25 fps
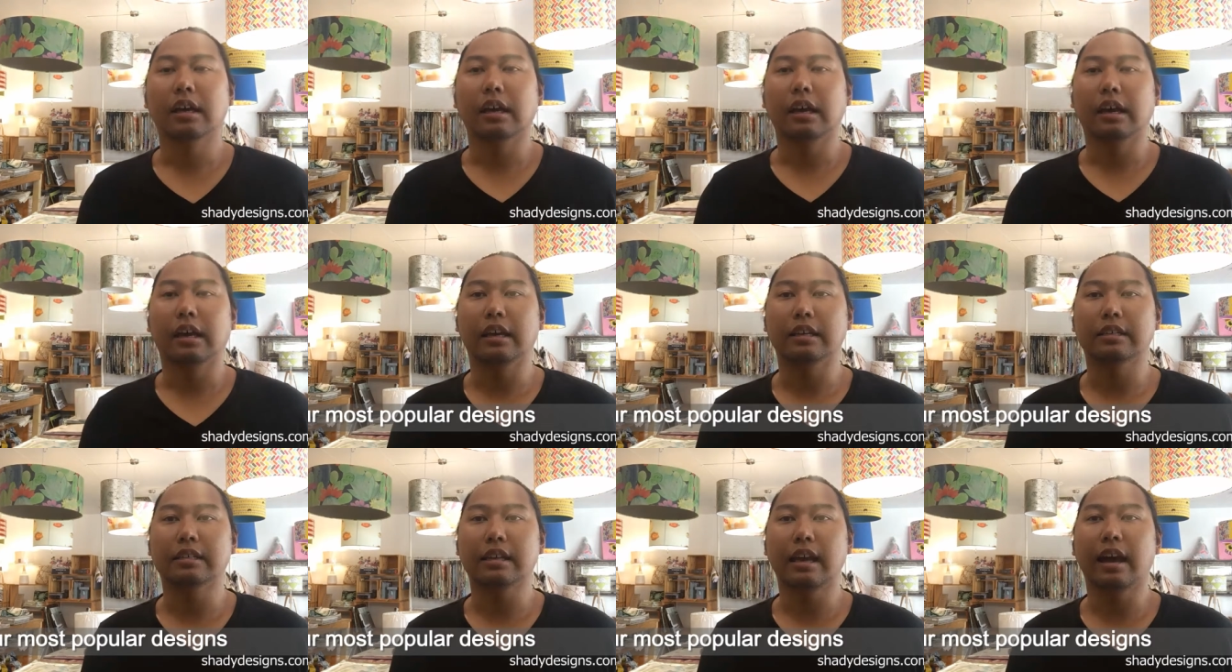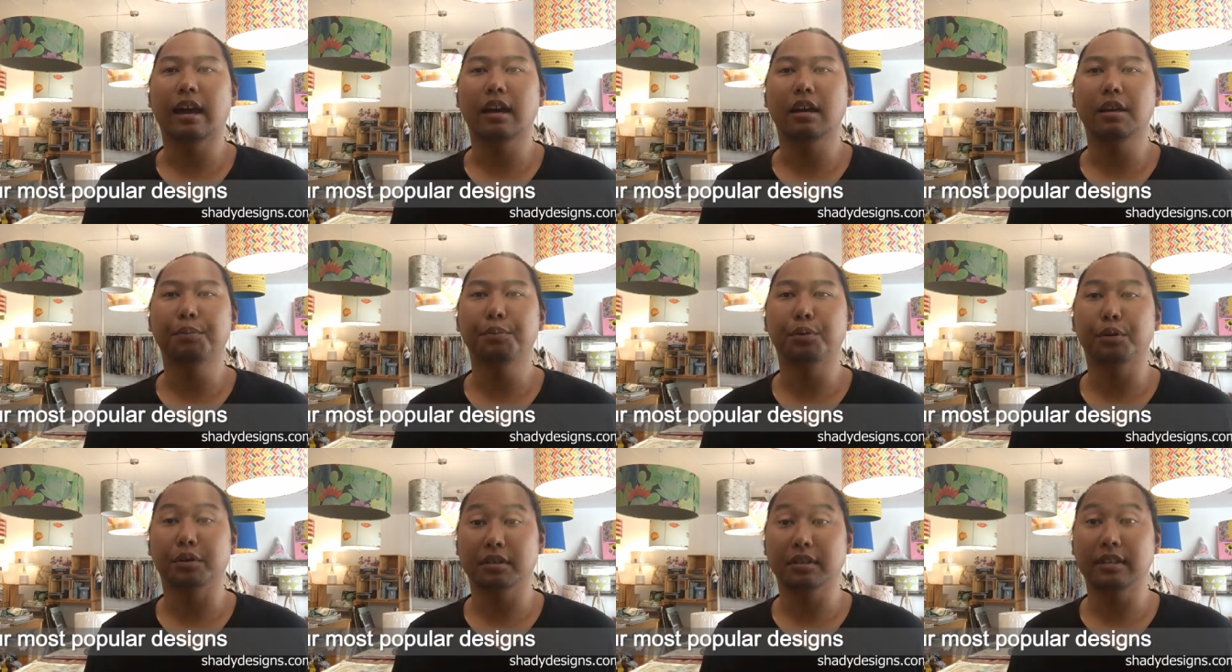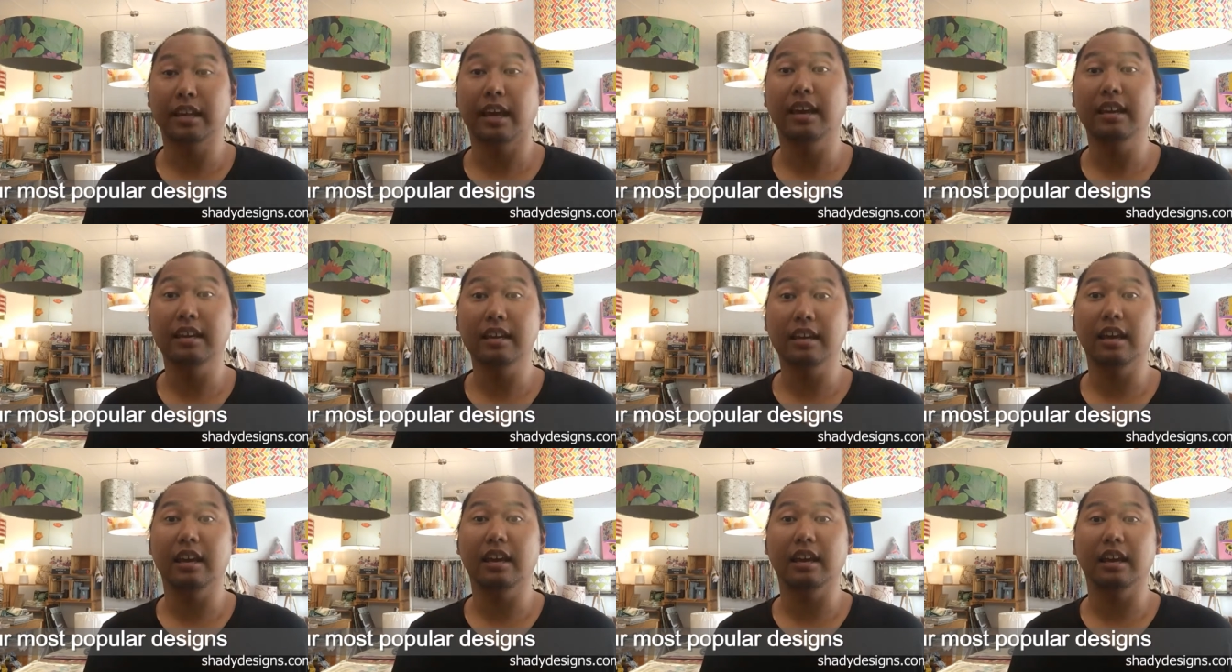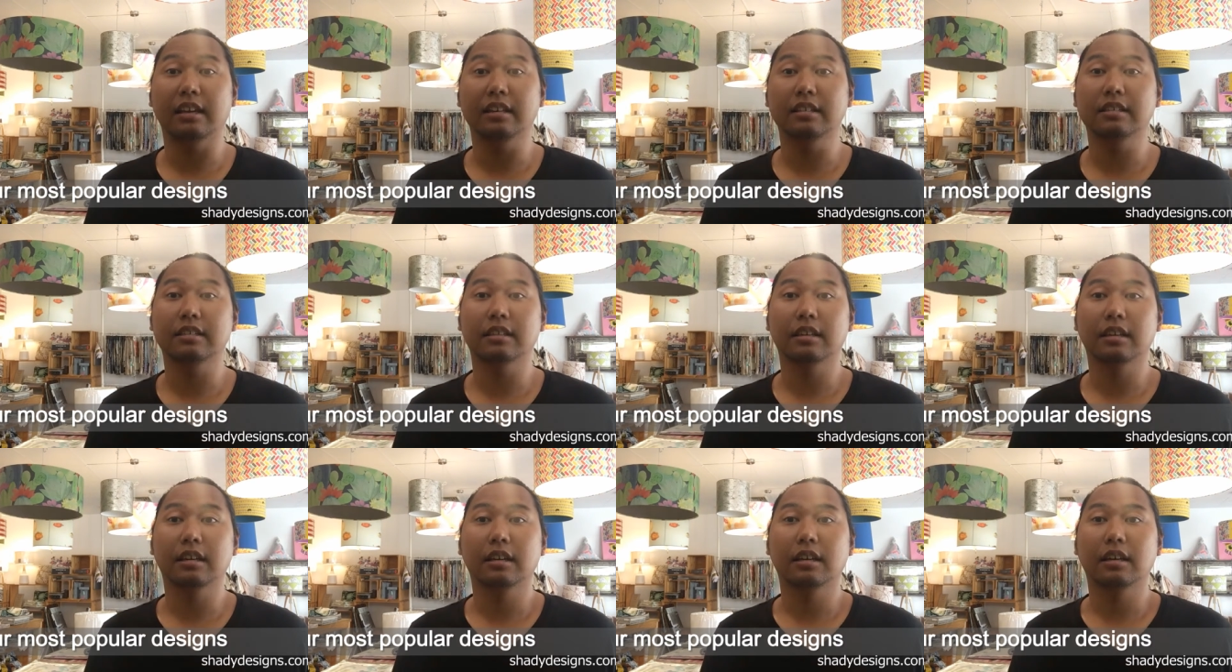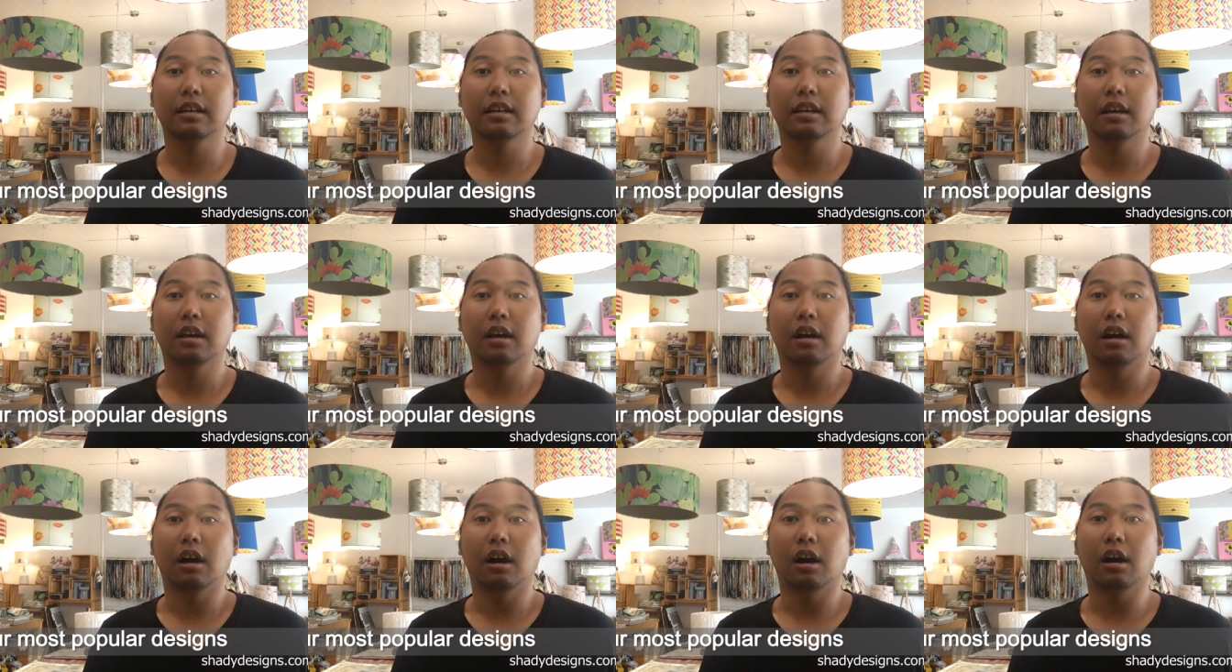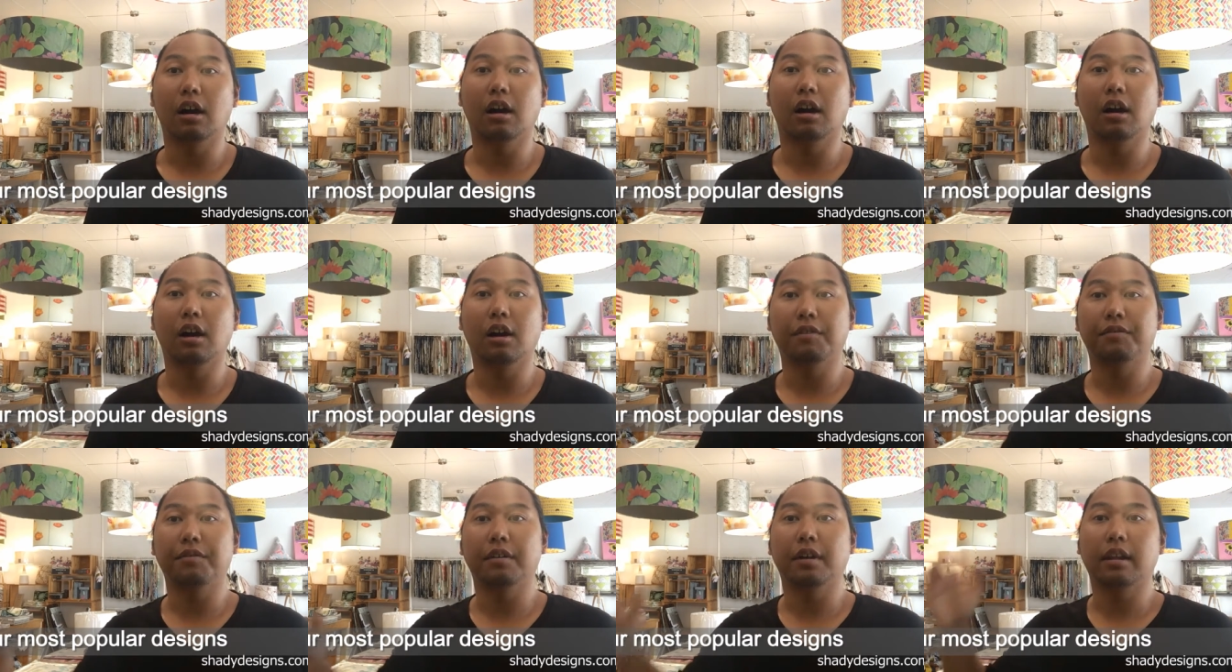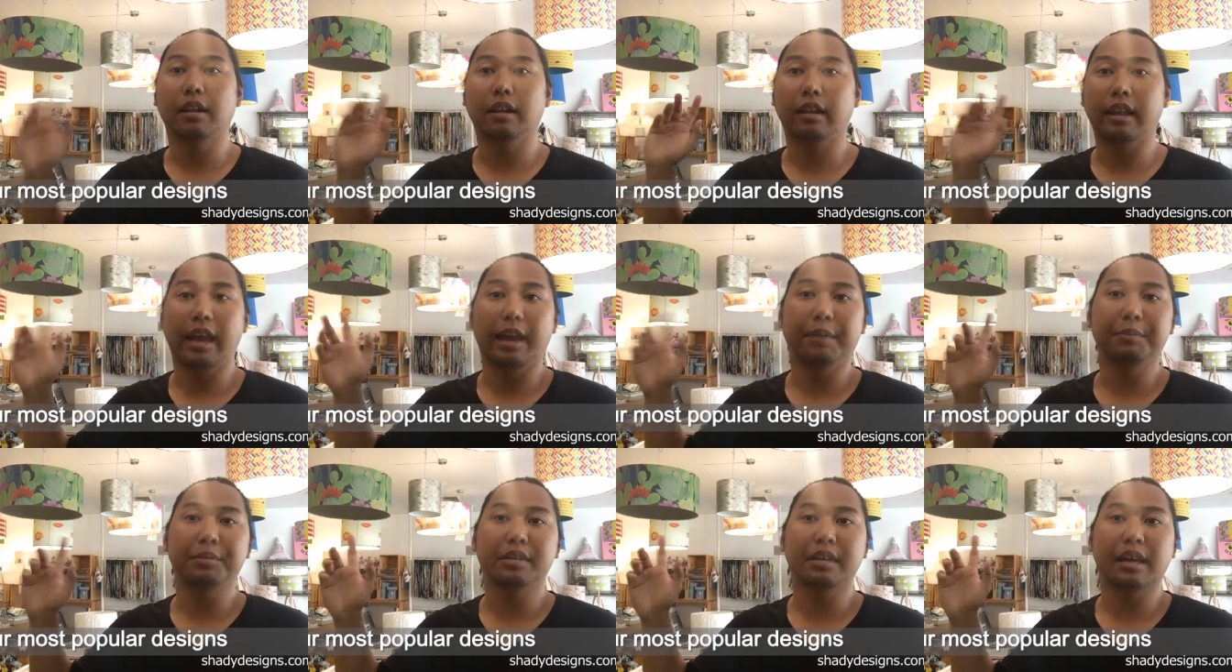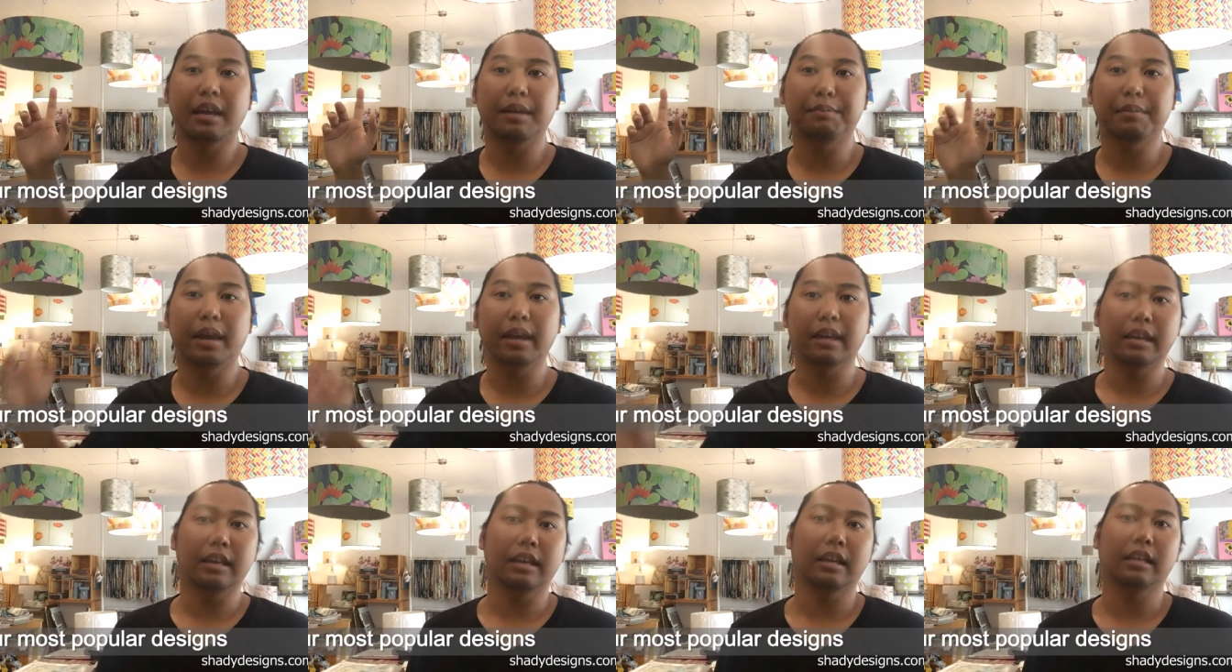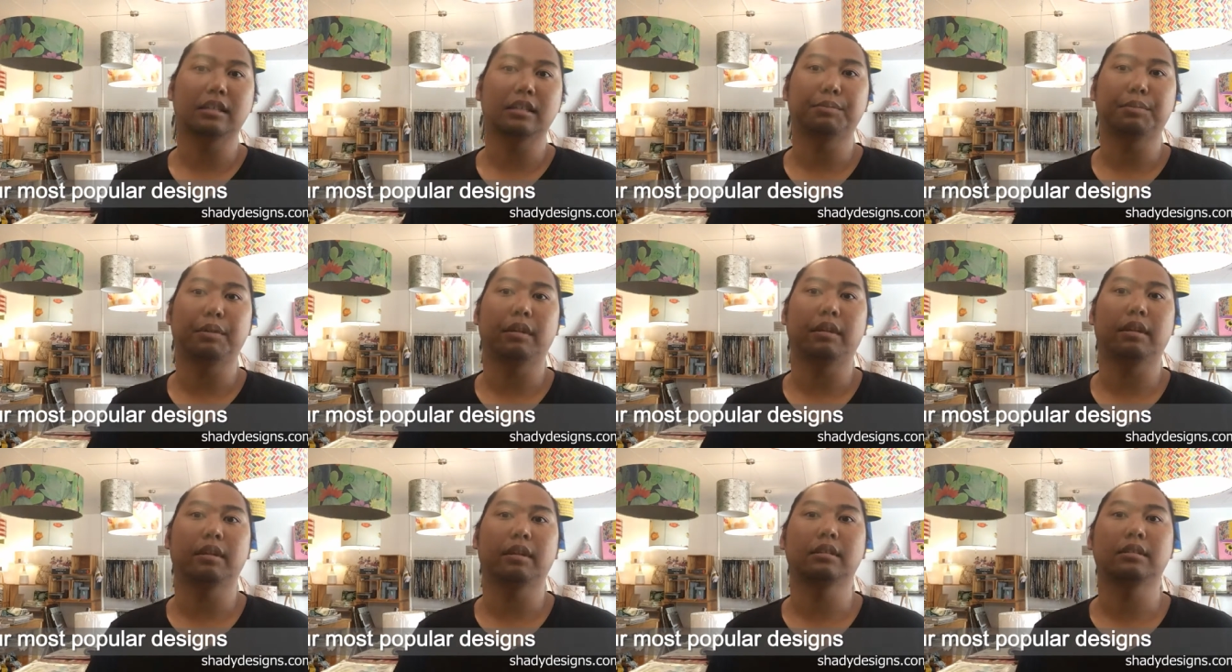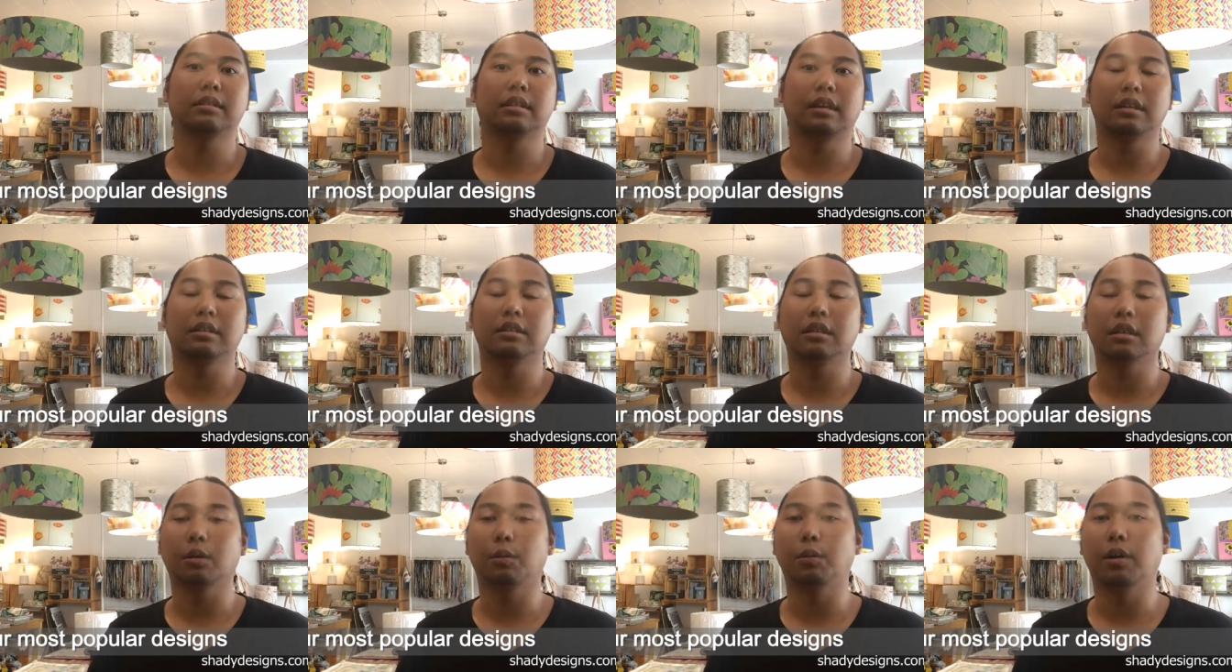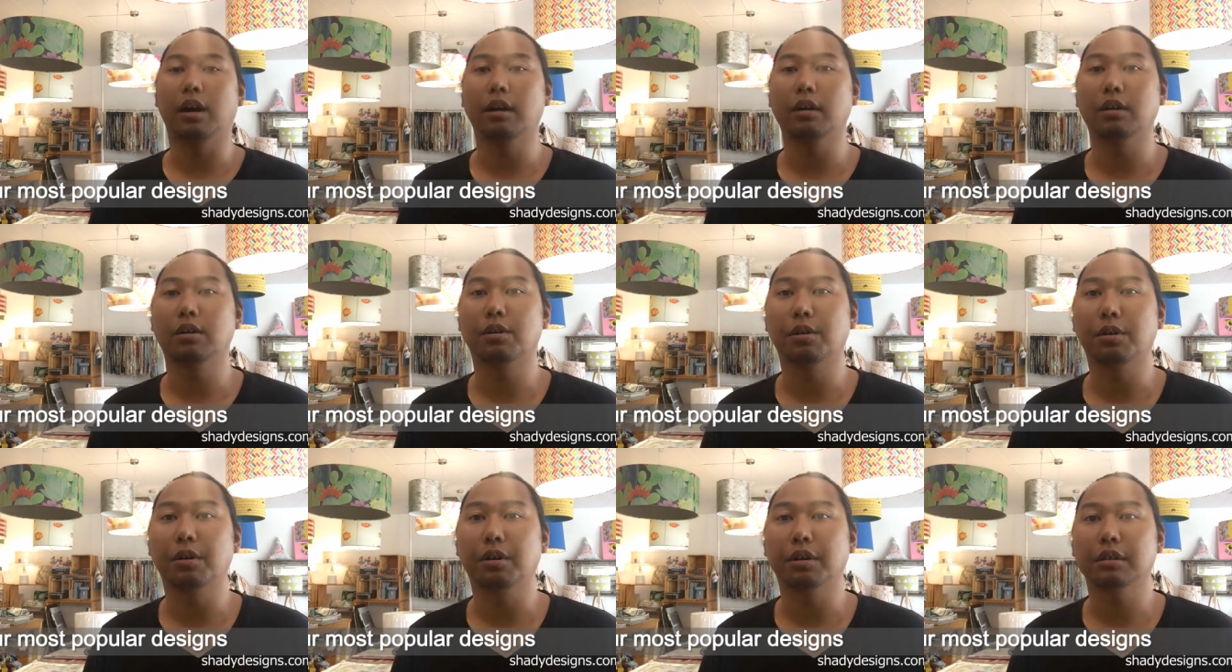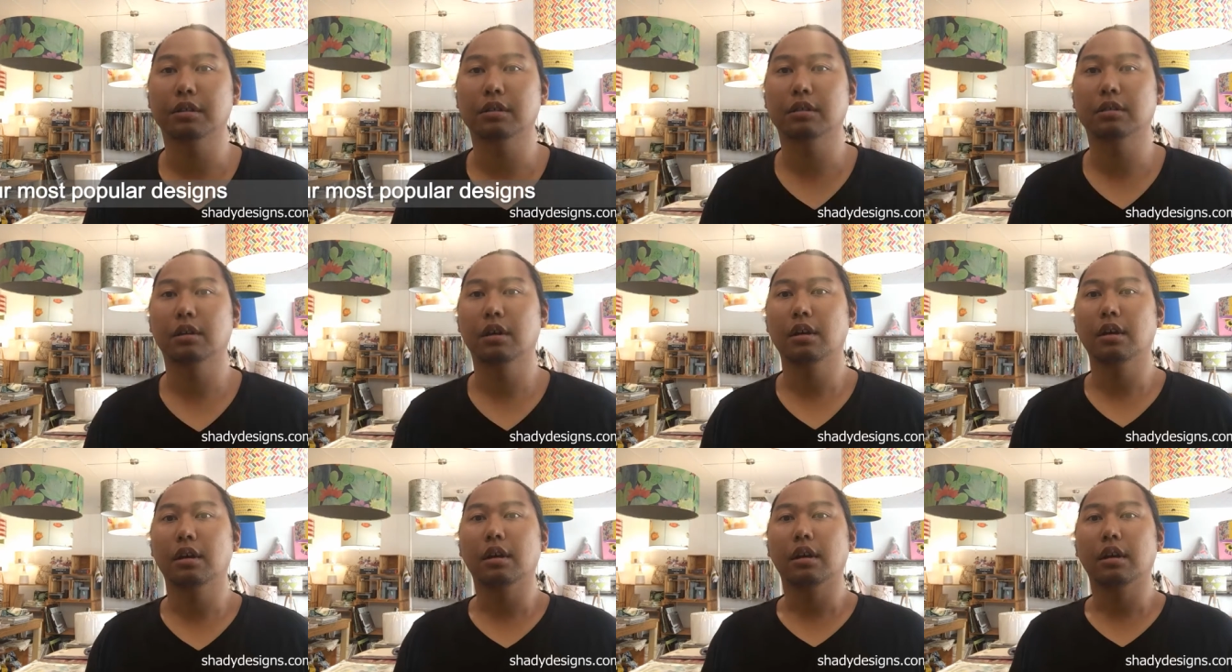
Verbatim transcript: is how to put 10 years of lampshade making experience into the one course.